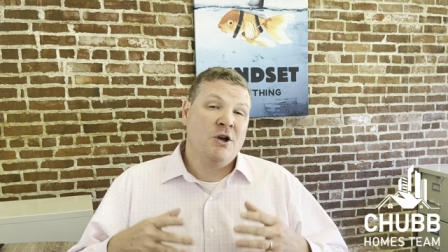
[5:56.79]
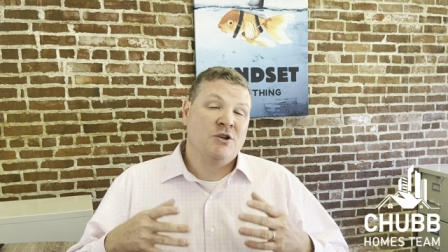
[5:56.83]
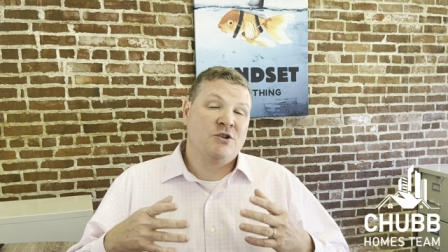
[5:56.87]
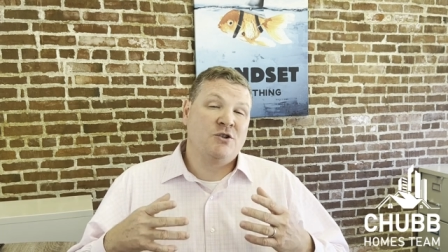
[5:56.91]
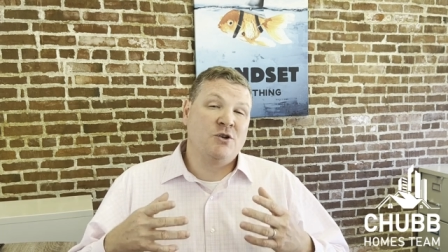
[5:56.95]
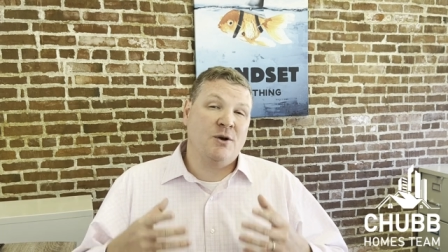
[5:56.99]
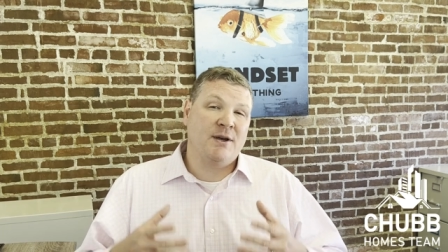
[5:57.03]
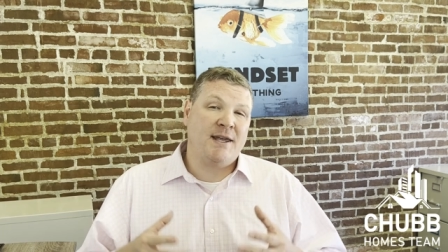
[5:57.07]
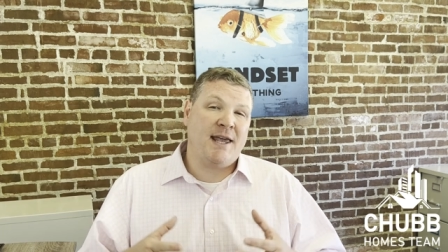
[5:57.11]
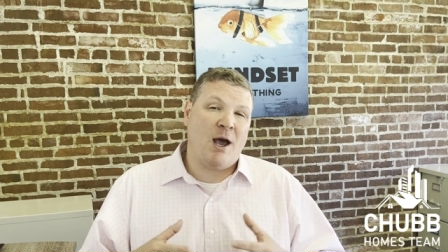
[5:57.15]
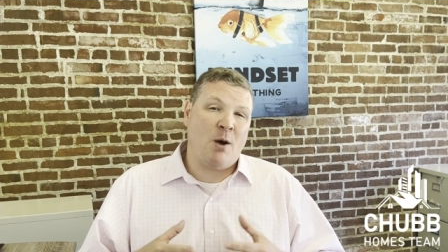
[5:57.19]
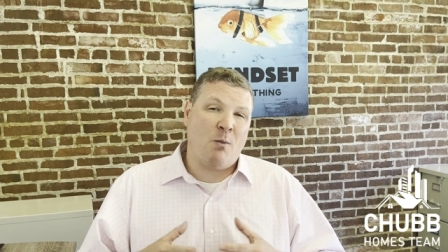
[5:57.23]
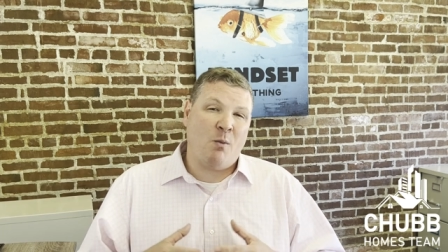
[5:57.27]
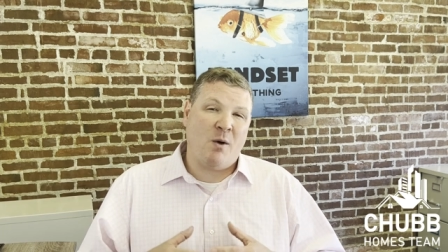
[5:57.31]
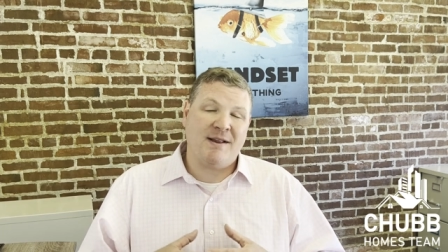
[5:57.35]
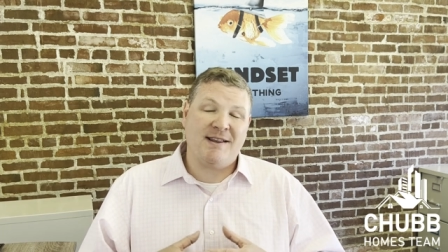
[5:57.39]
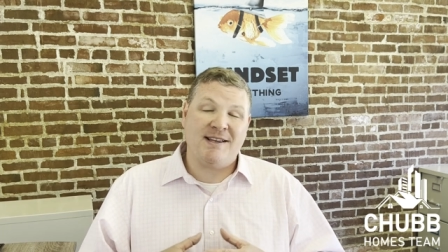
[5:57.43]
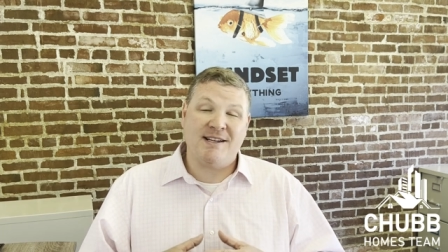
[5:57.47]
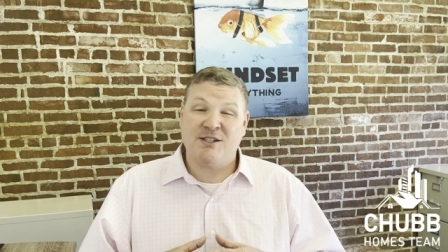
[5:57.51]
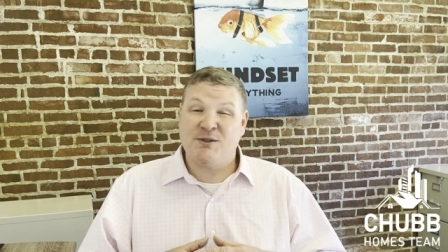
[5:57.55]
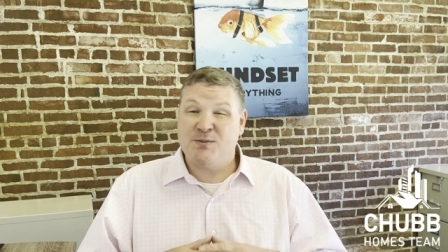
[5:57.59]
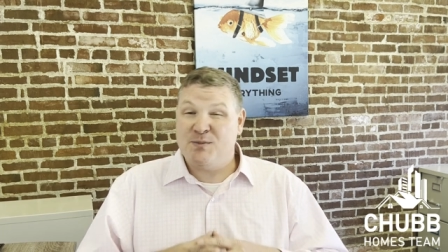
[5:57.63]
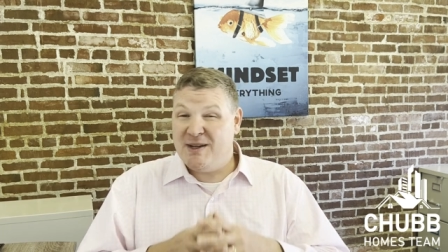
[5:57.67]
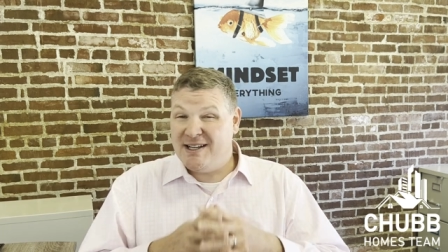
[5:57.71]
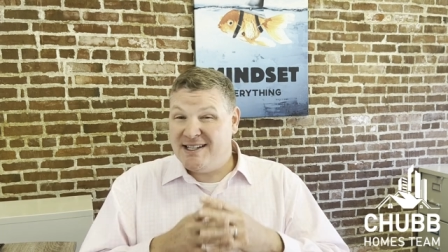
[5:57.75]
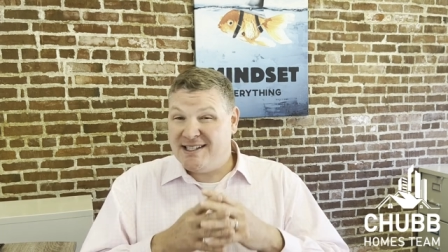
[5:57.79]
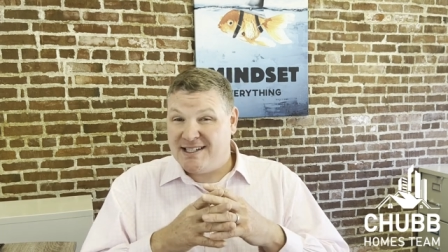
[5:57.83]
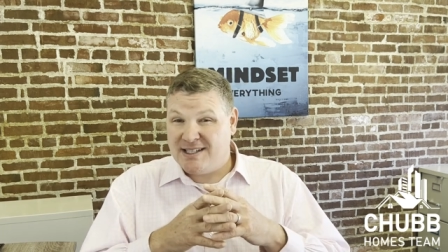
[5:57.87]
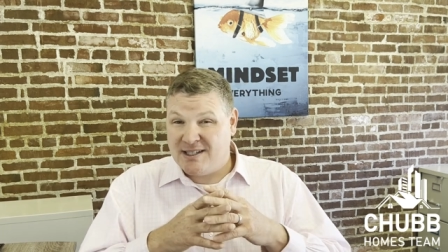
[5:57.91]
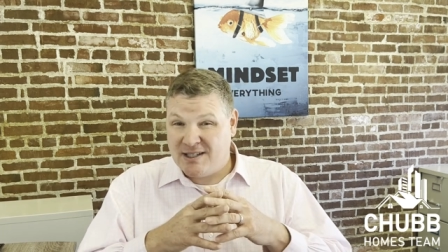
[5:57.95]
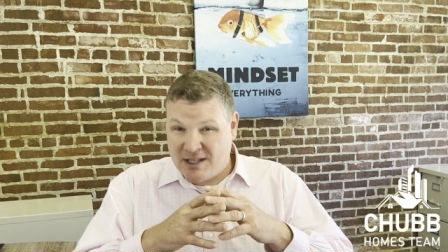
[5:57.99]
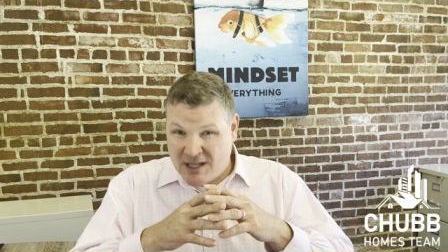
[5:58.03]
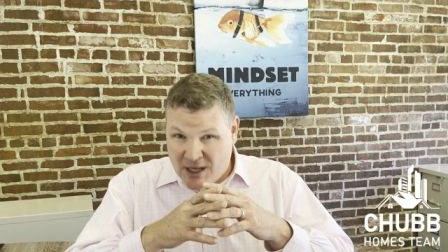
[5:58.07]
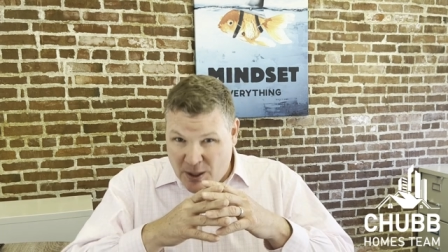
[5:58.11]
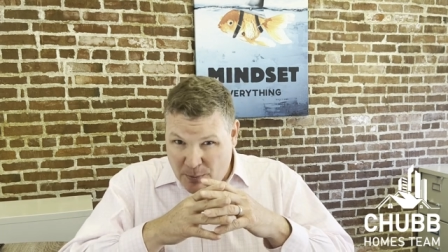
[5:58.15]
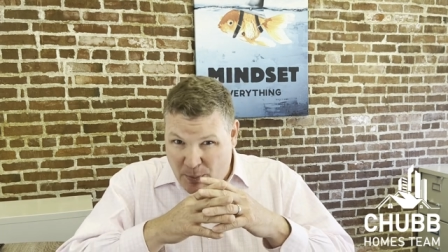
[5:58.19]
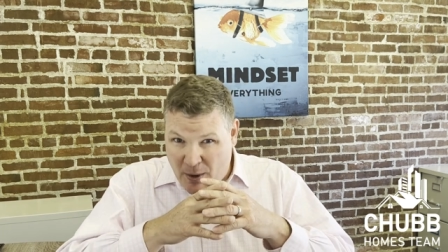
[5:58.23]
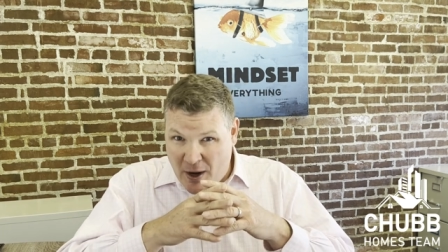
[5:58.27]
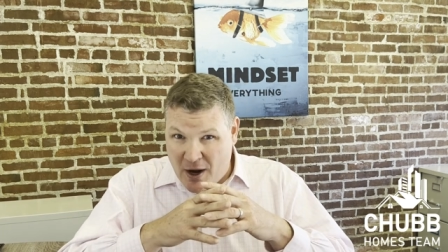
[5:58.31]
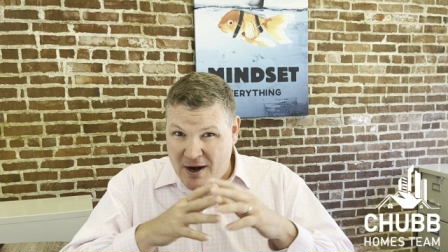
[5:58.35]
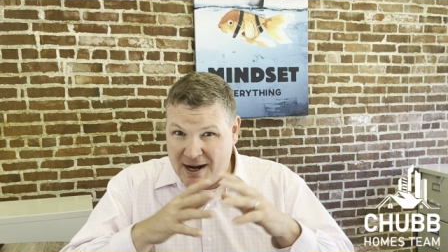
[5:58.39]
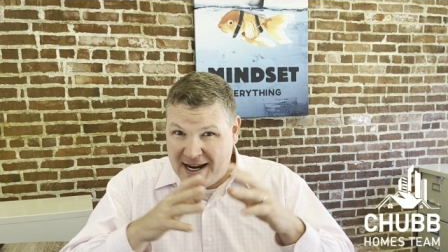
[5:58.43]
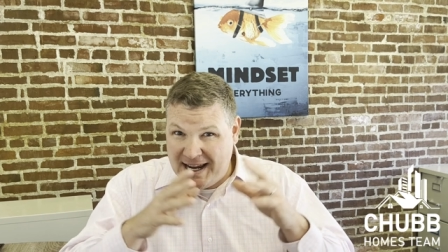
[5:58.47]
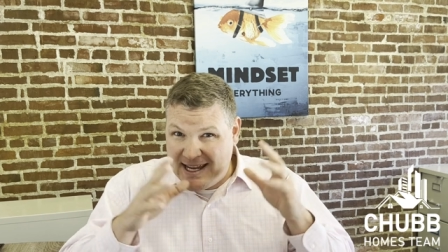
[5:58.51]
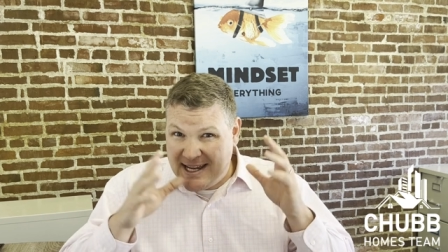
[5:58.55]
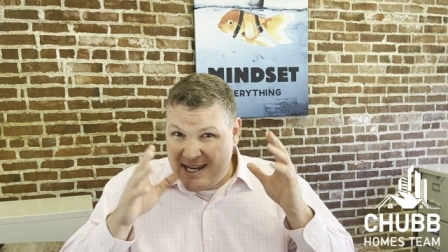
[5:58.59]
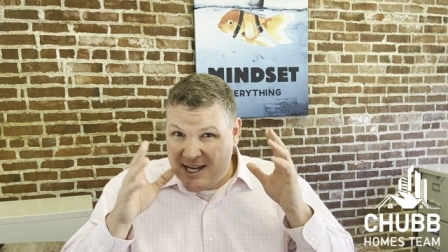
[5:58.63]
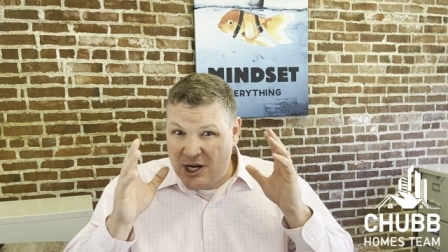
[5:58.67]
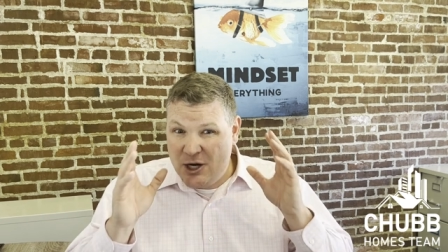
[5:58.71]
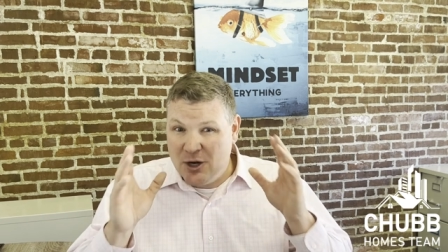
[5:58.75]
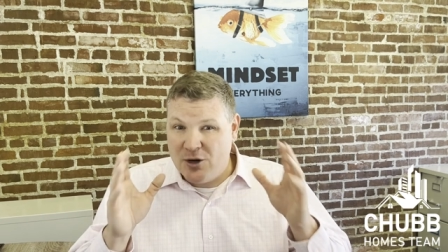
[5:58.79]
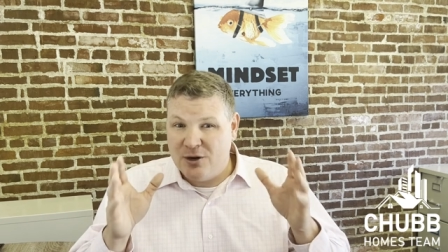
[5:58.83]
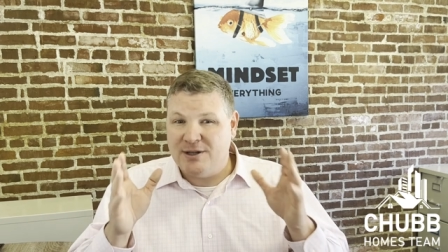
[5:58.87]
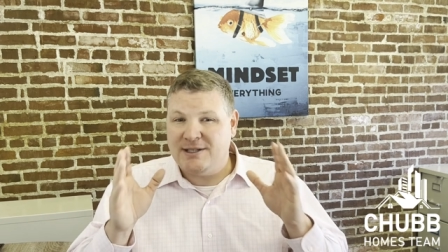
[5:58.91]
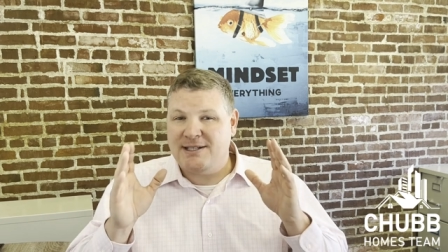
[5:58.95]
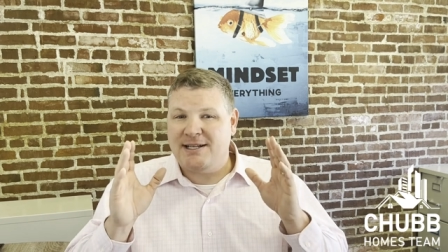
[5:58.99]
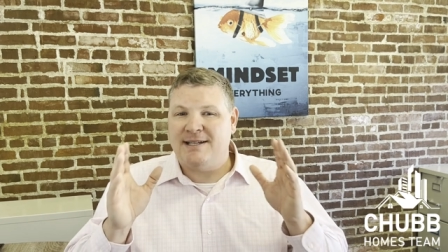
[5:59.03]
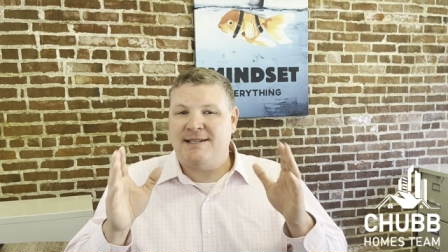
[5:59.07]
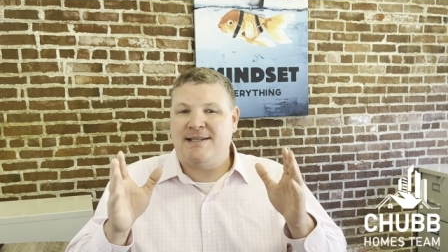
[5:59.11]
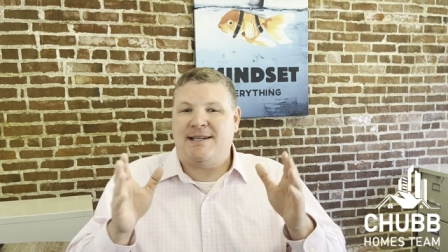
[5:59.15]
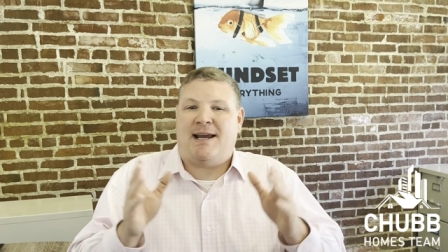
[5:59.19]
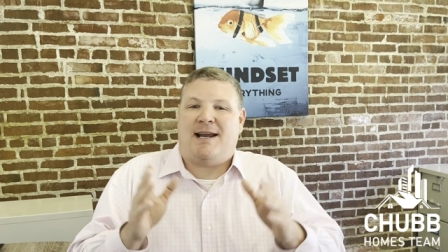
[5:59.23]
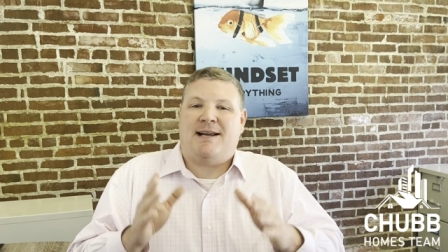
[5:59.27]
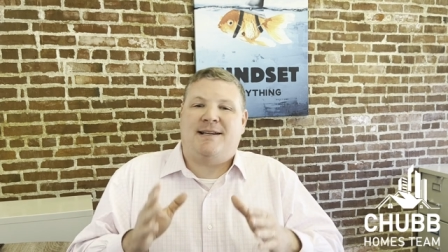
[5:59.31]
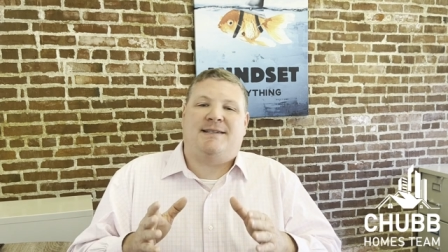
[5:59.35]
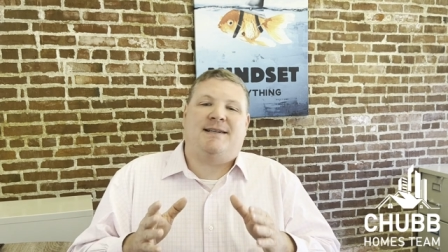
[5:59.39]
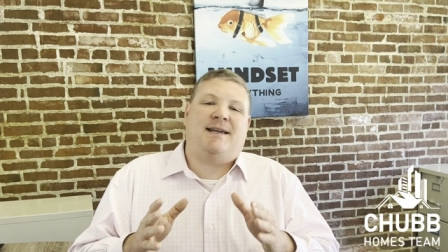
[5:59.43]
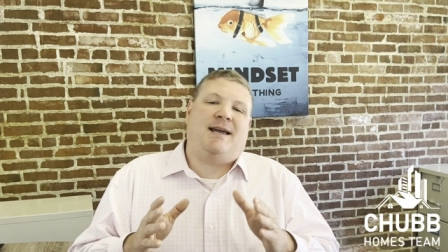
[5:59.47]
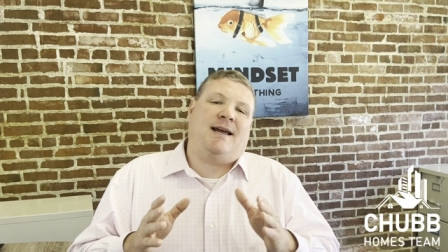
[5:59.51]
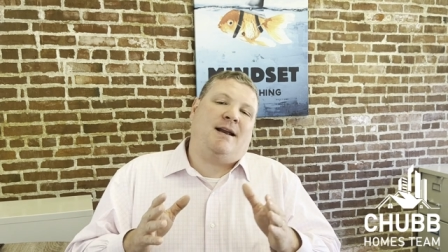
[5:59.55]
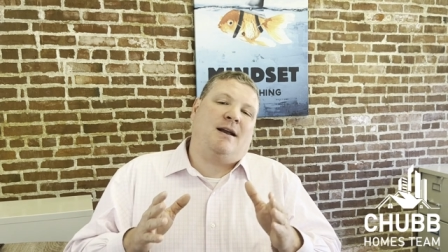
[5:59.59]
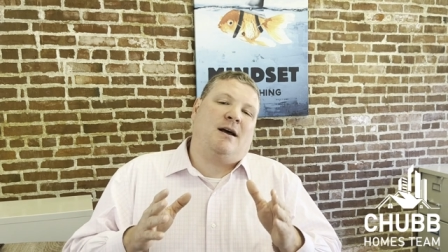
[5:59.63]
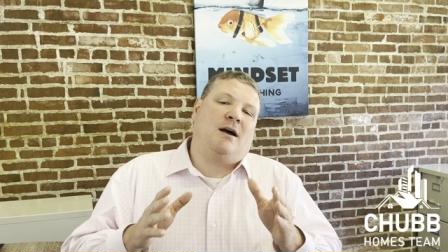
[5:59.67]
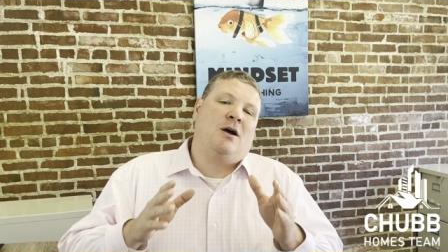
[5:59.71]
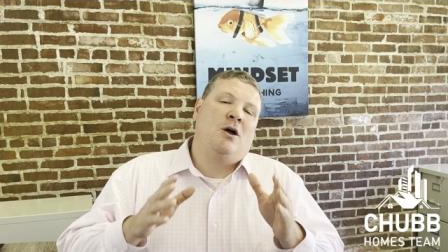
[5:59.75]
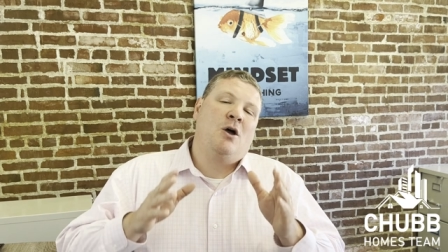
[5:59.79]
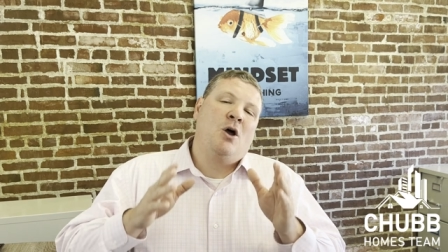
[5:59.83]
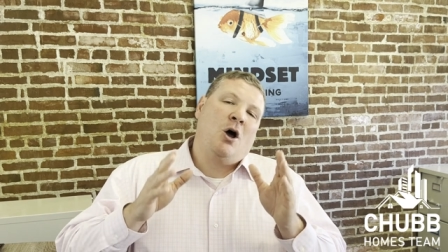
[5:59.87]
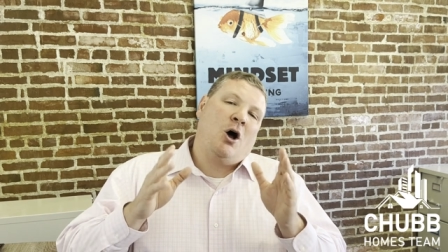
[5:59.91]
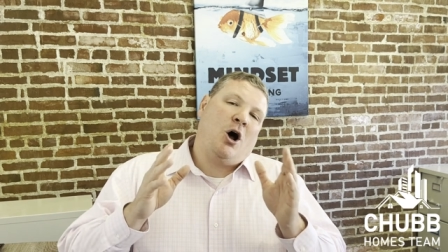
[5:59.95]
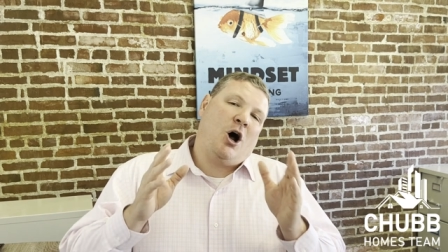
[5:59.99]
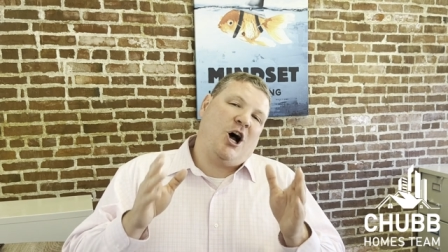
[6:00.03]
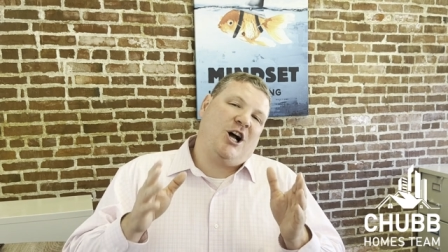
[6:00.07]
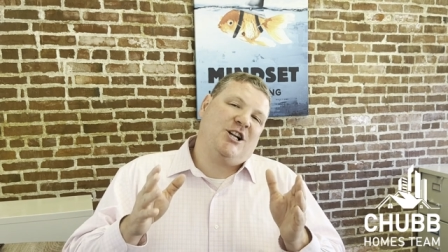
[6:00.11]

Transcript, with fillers: So again, what this means, comparing year to date data,